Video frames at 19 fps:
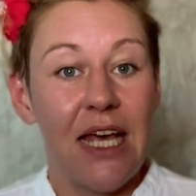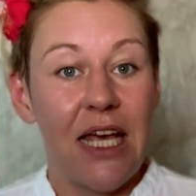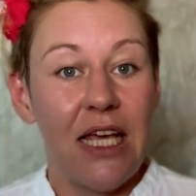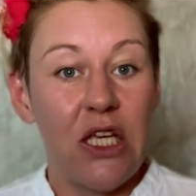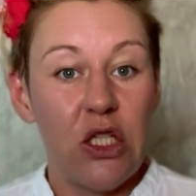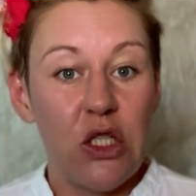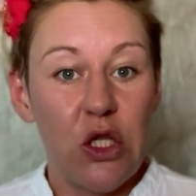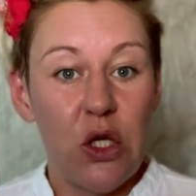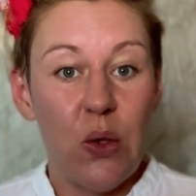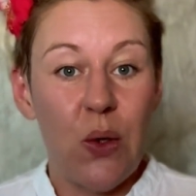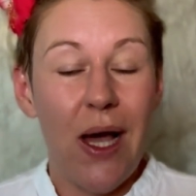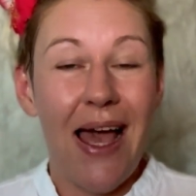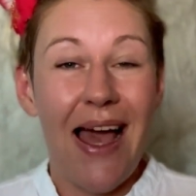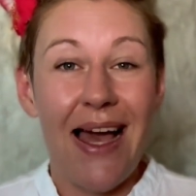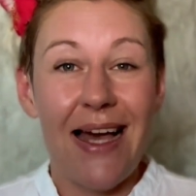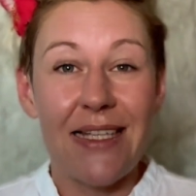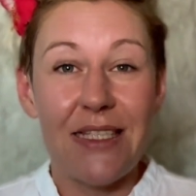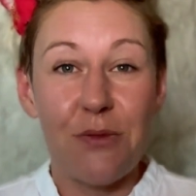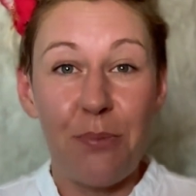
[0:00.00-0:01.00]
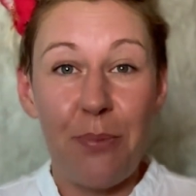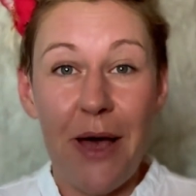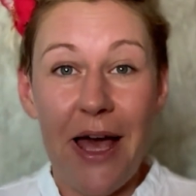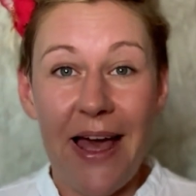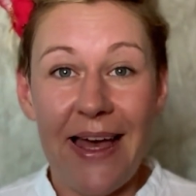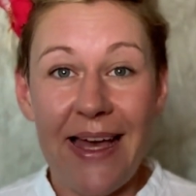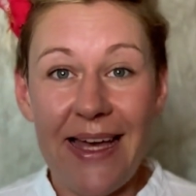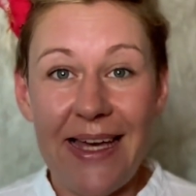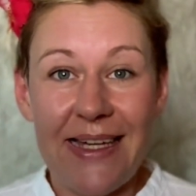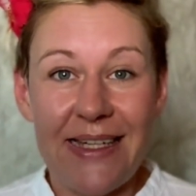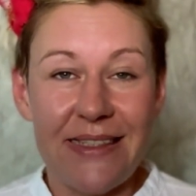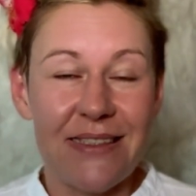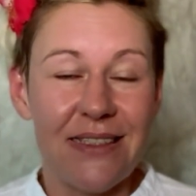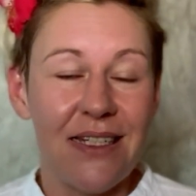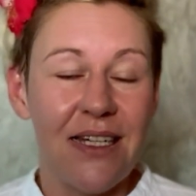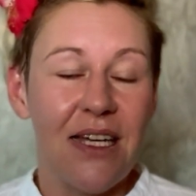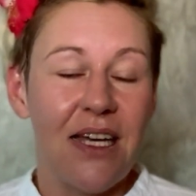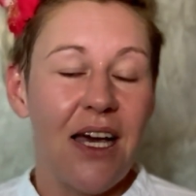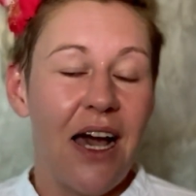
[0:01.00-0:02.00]
I had pain.
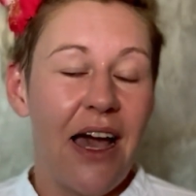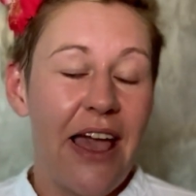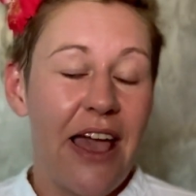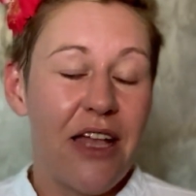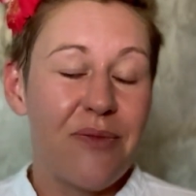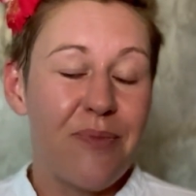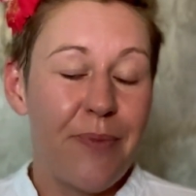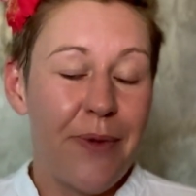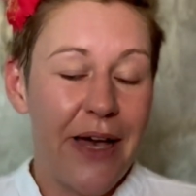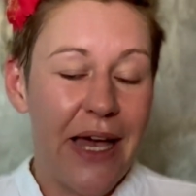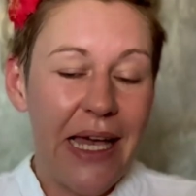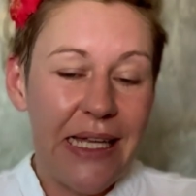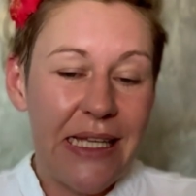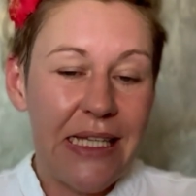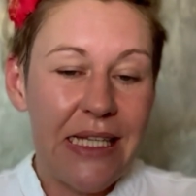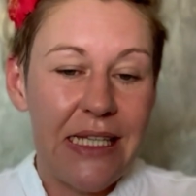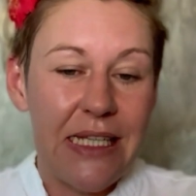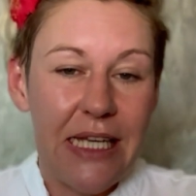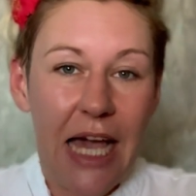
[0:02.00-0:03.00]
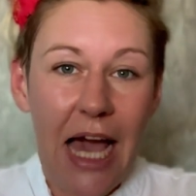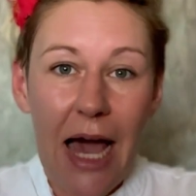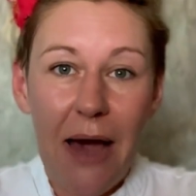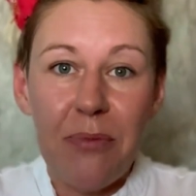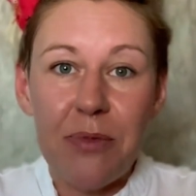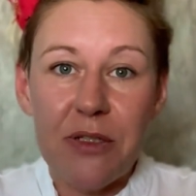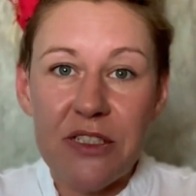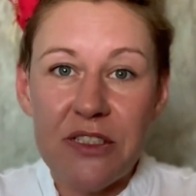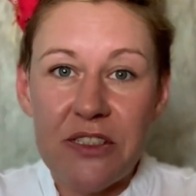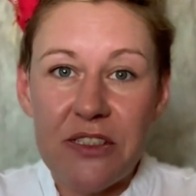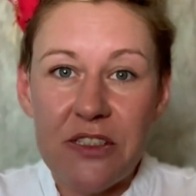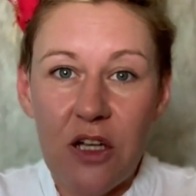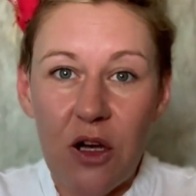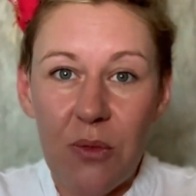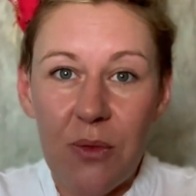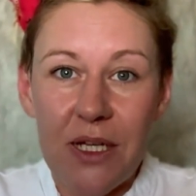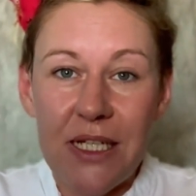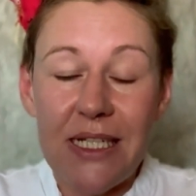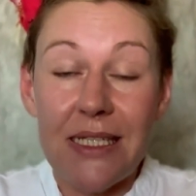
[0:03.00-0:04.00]
I had pain in the upper
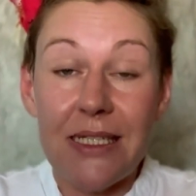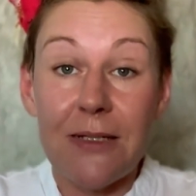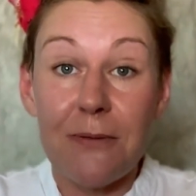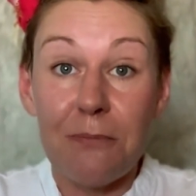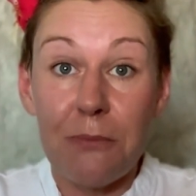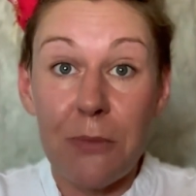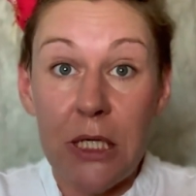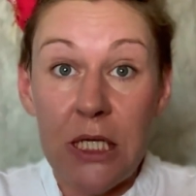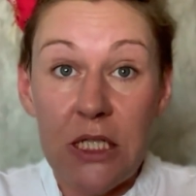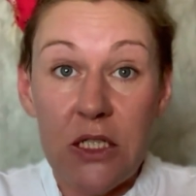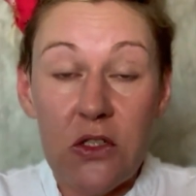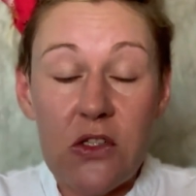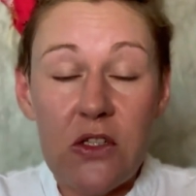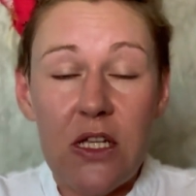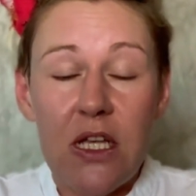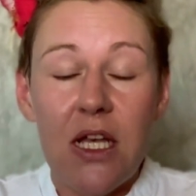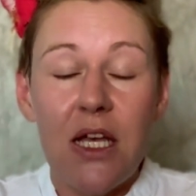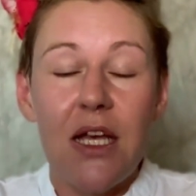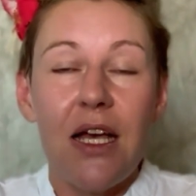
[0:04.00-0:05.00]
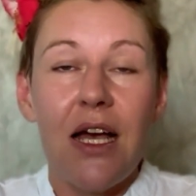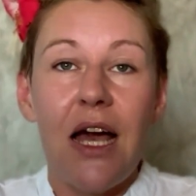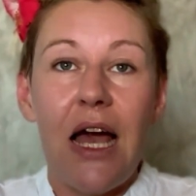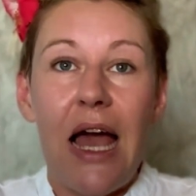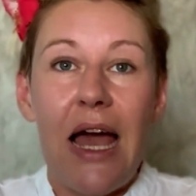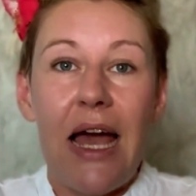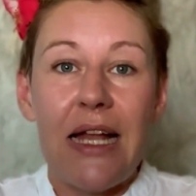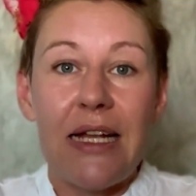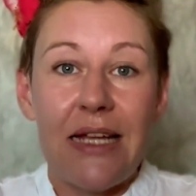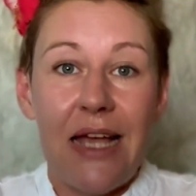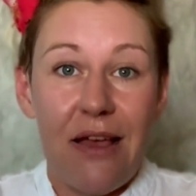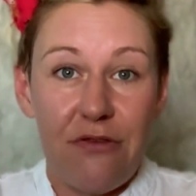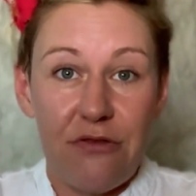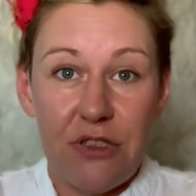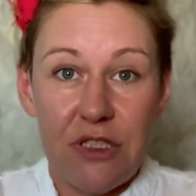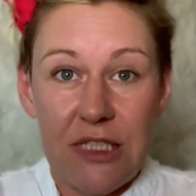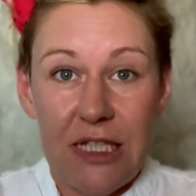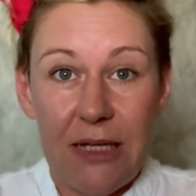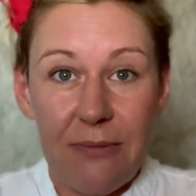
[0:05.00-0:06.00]
stomach in the middle and every
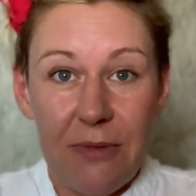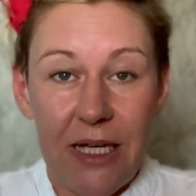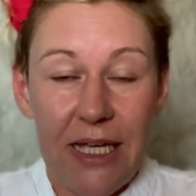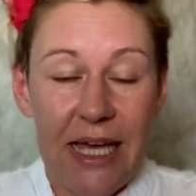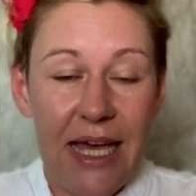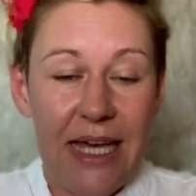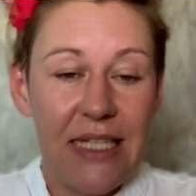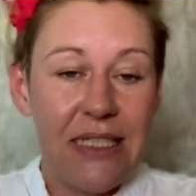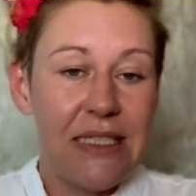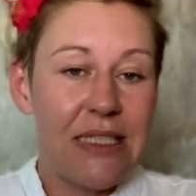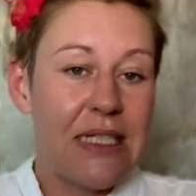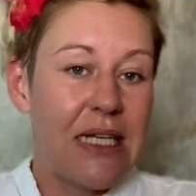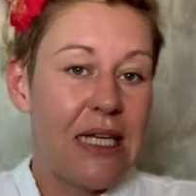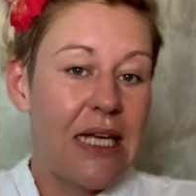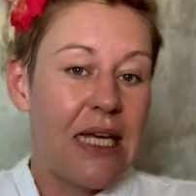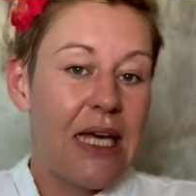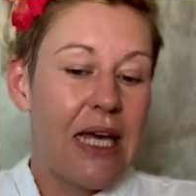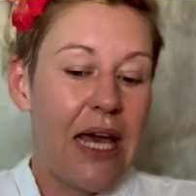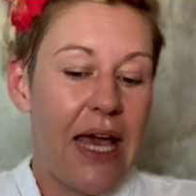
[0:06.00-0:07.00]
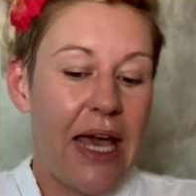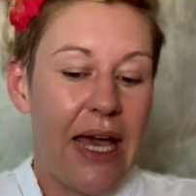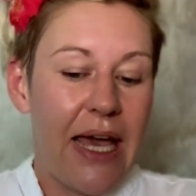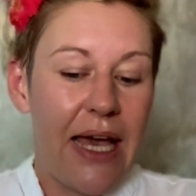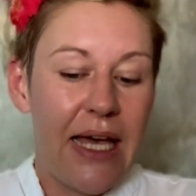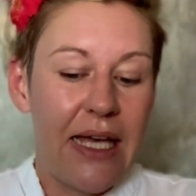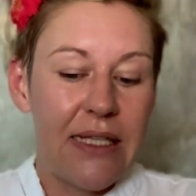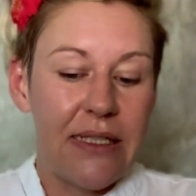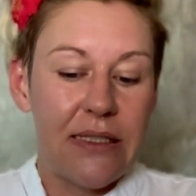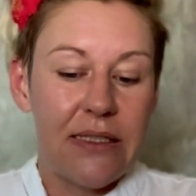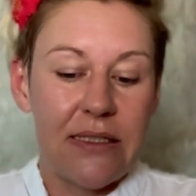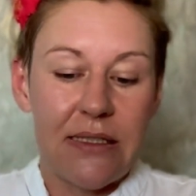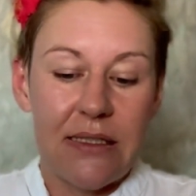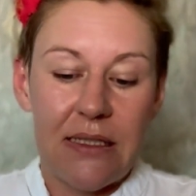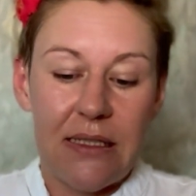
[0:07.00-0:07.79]
time I ate. And